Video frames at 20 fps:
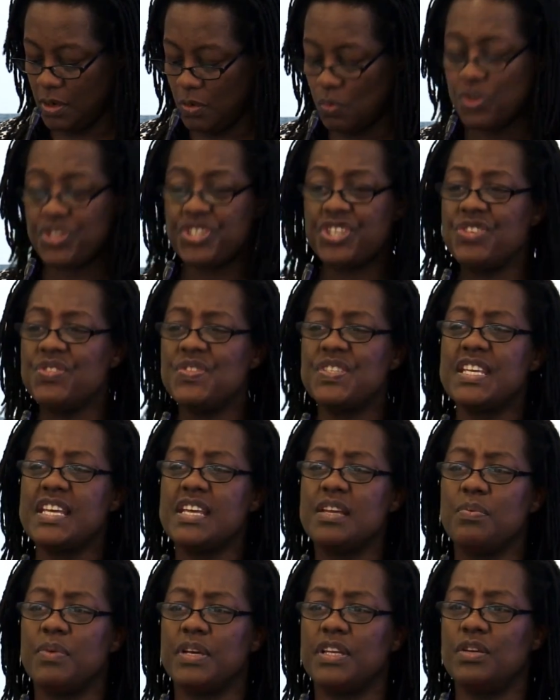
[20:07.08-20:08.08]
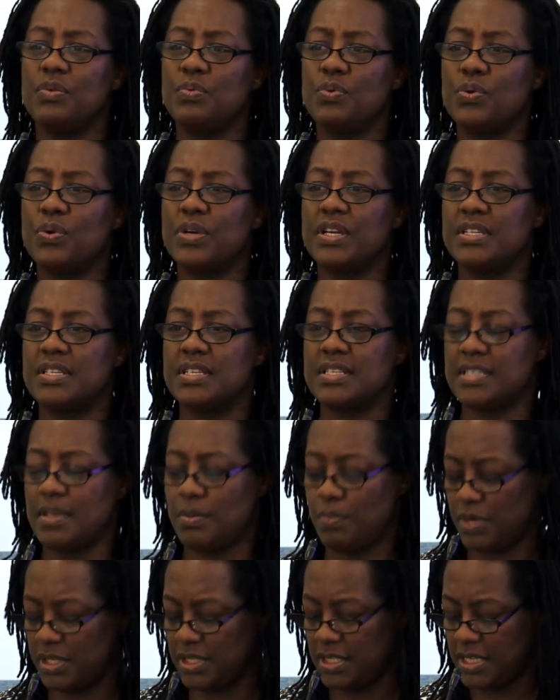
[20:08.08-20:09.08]
What do you see when you walk into
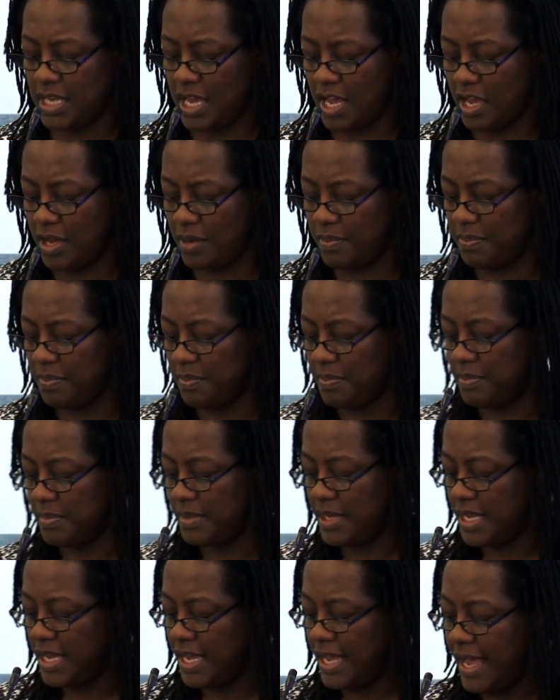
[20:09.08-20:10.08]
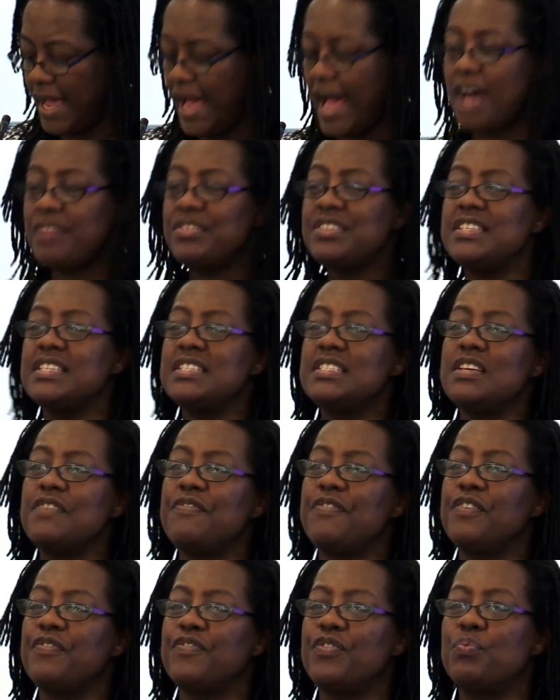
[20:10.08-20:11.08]
someone's home? How does it
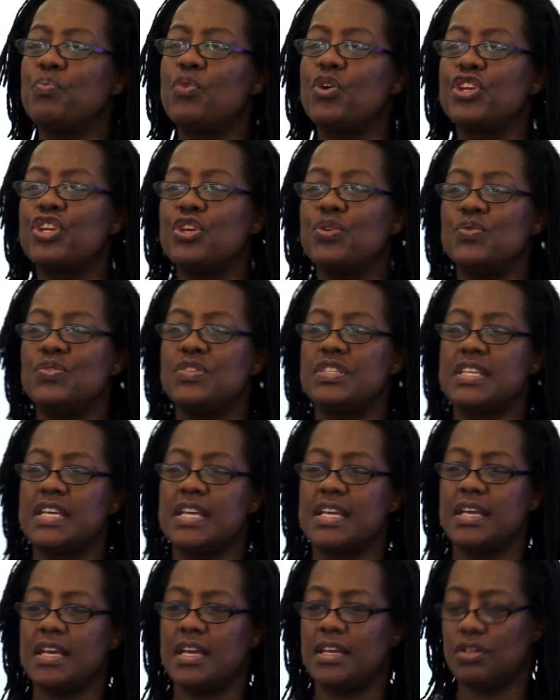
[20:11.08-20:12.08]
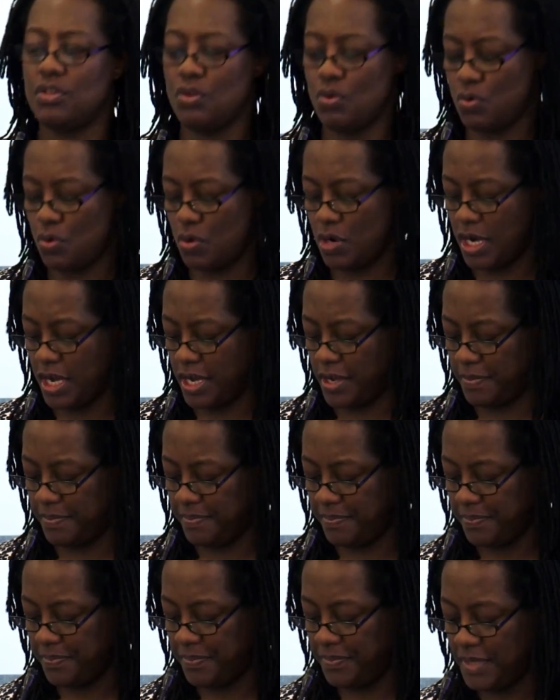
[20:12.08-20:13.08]
differ from what you see in your
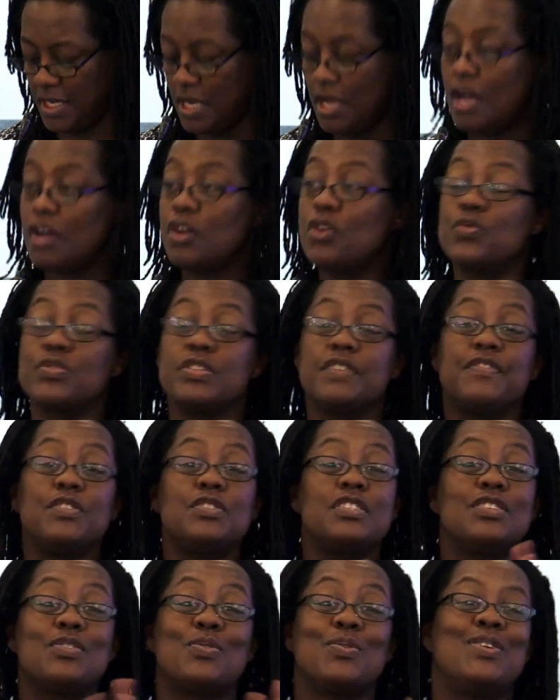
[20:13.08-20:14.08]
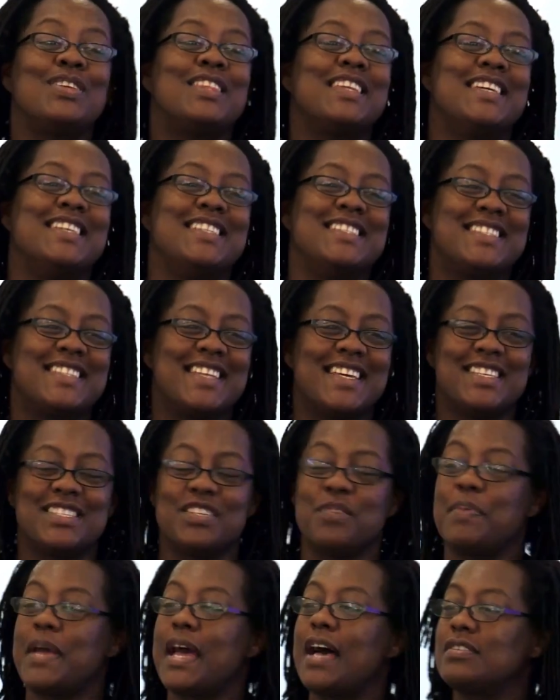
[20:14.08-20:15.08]
home? Of course, if you did all of these things,
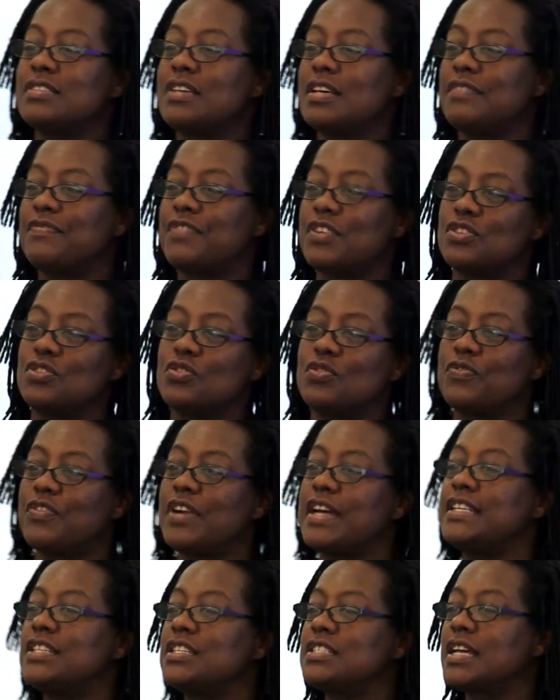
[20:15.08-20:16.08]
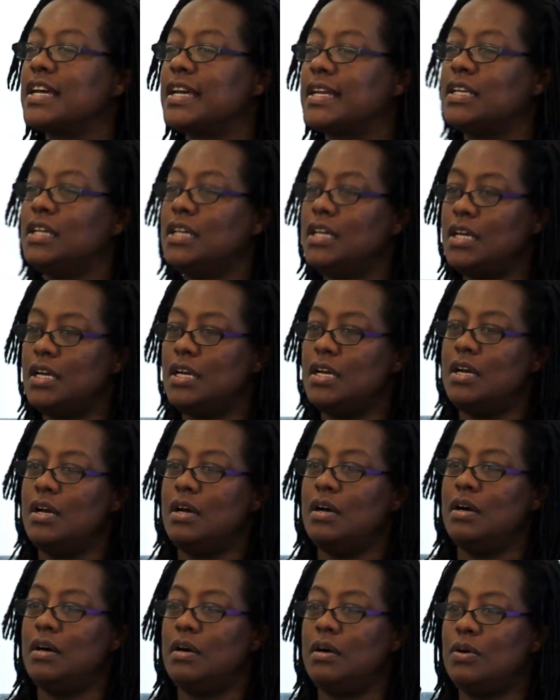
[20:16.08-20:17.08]
you'd be outside the front door for ages going,
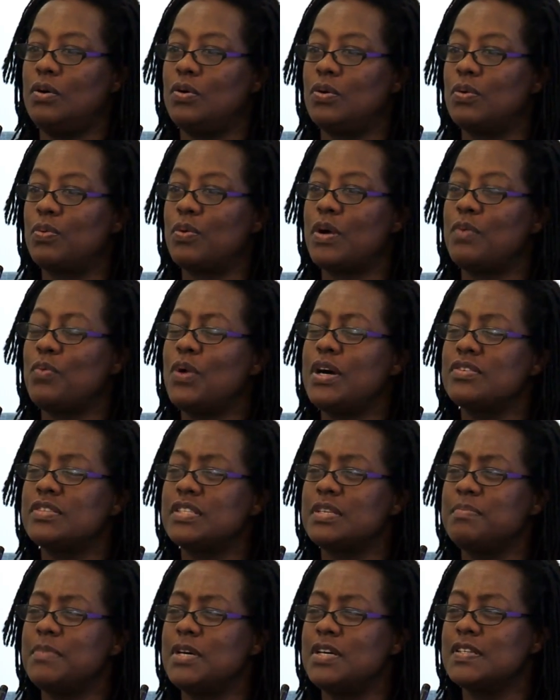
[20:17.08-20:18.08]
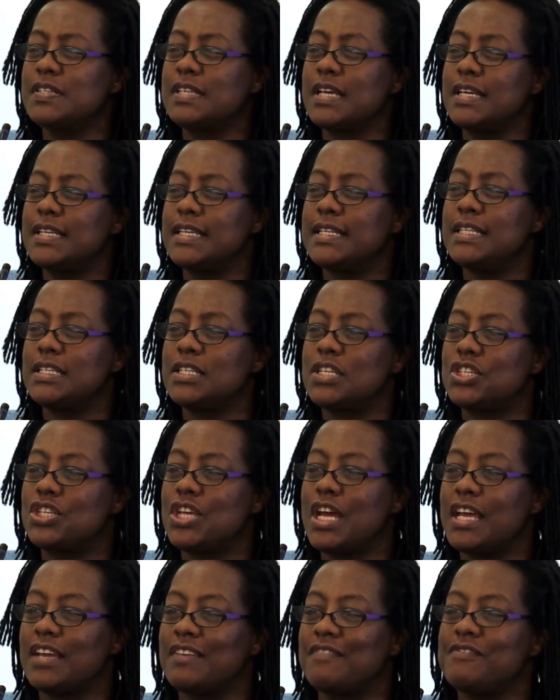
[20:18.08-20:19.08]
oh, what else did Ma say I needed to
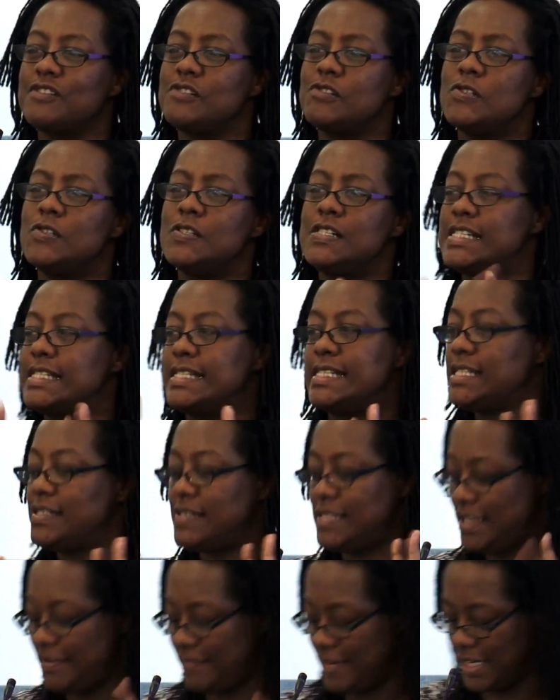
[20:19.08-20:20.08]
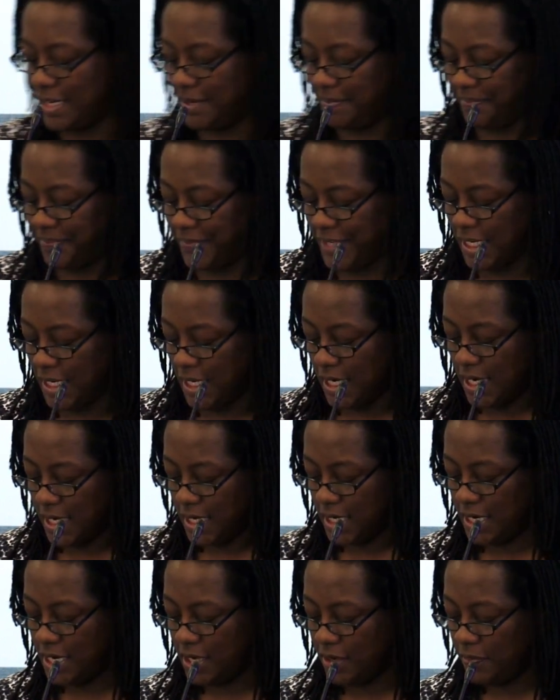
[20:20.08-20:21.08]
check for? And then it'd never happen.
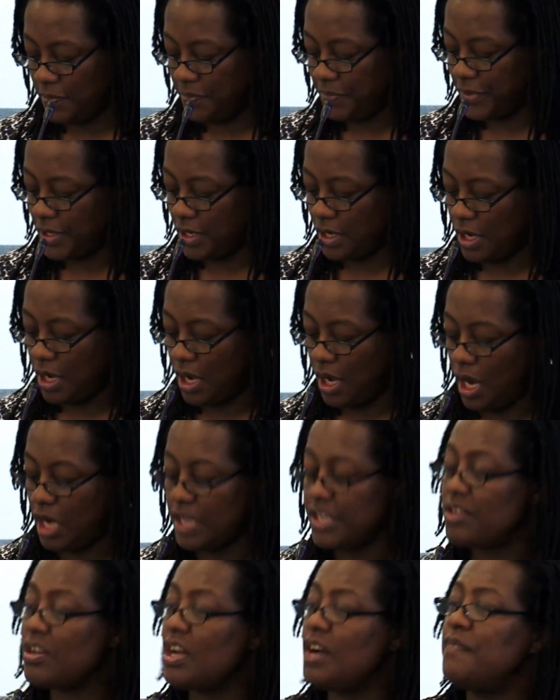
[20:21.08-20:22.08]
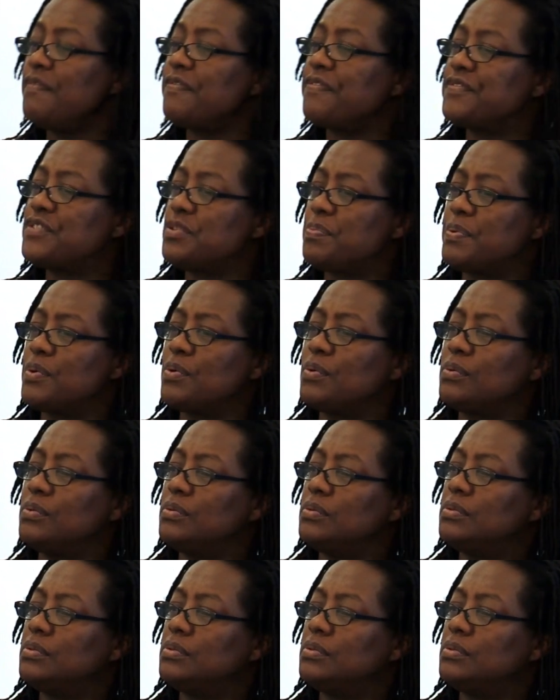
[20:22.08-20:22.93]
You know, are you comfortable?